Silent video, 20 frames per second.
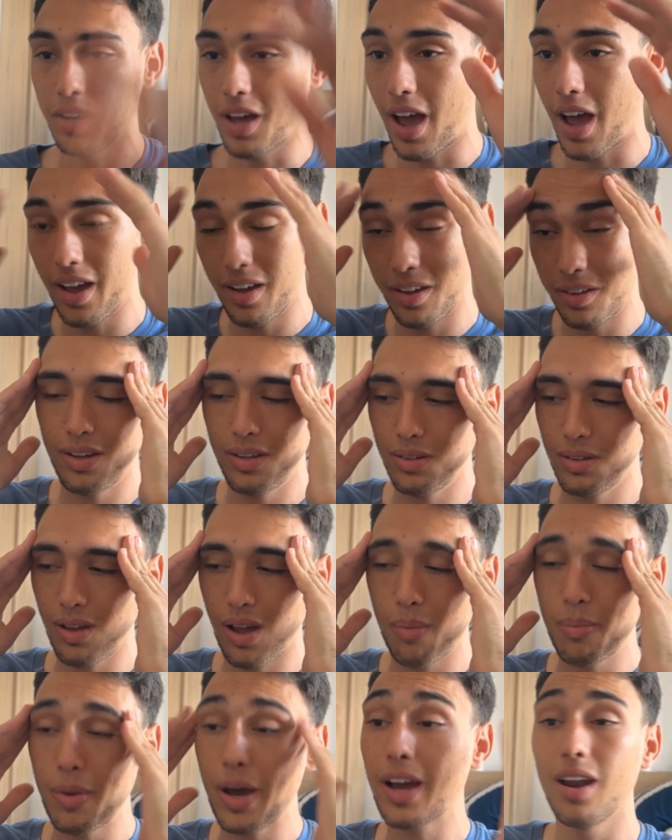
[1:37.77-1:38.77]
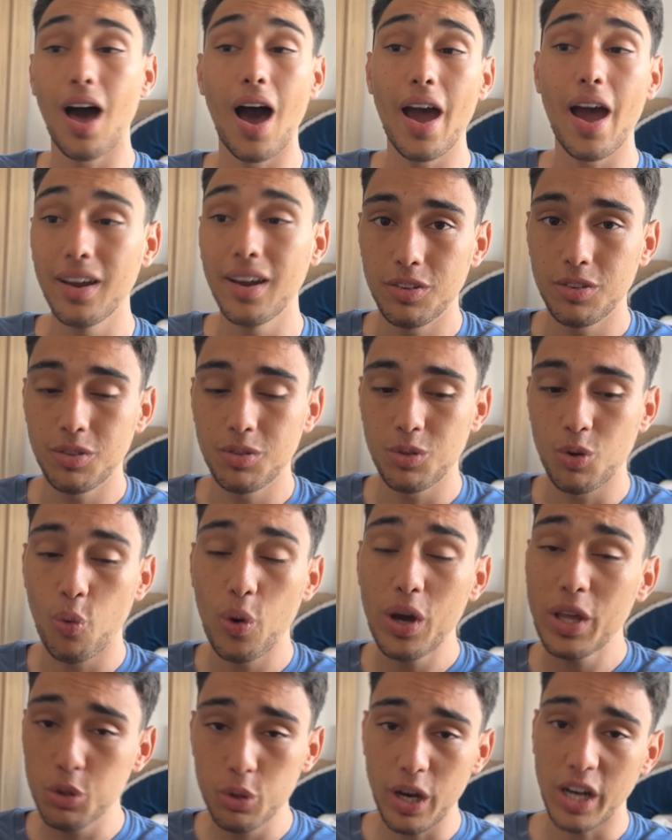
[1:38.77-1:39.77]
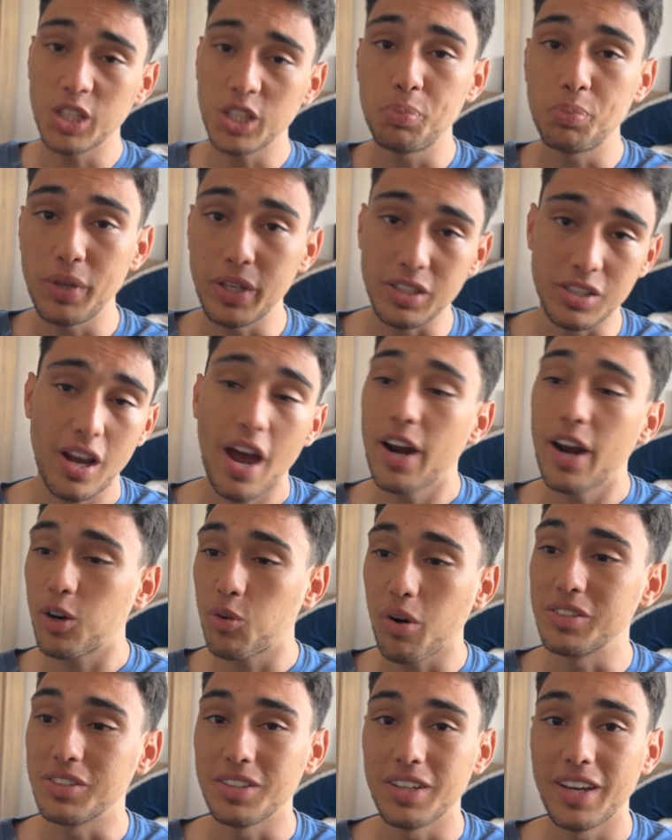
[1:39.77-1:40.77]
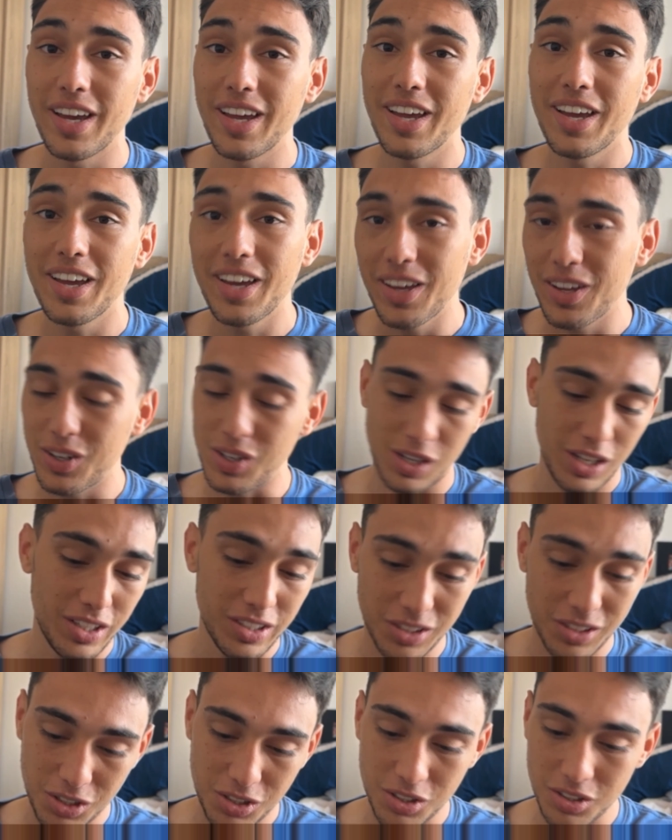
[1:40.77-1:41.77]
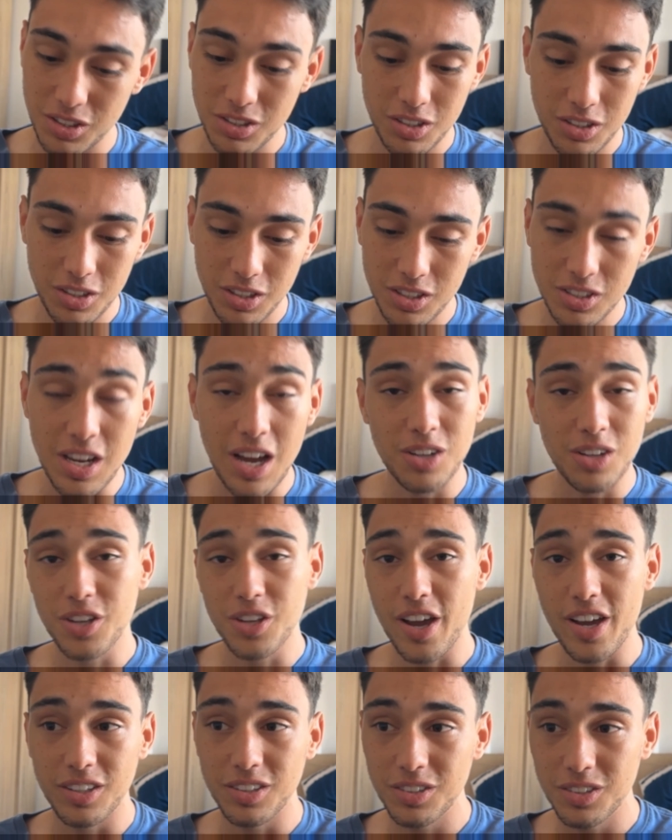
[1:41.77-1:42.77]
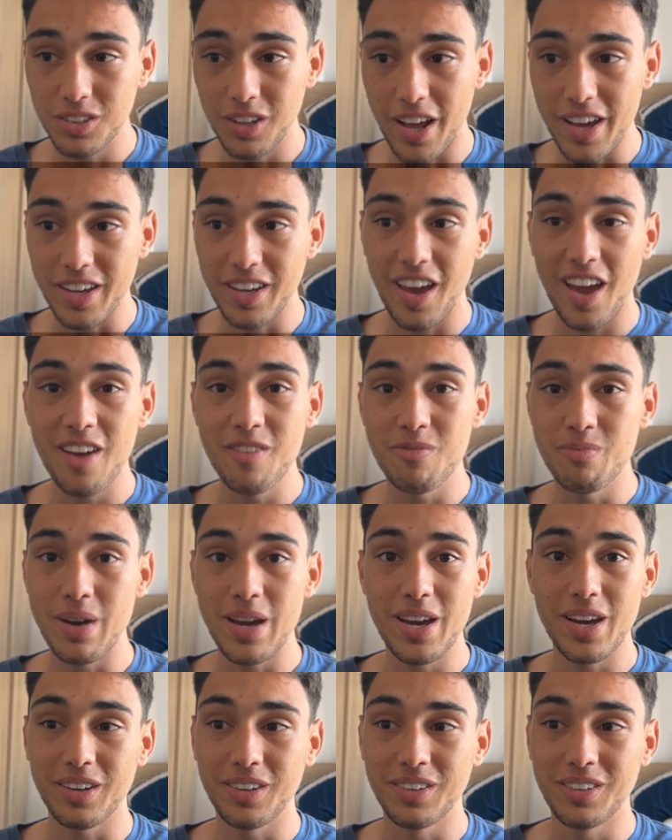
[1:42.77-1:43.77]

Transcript: I'm not gonna lie, the way that you guys speak is kind of crazy. It sounds like caveman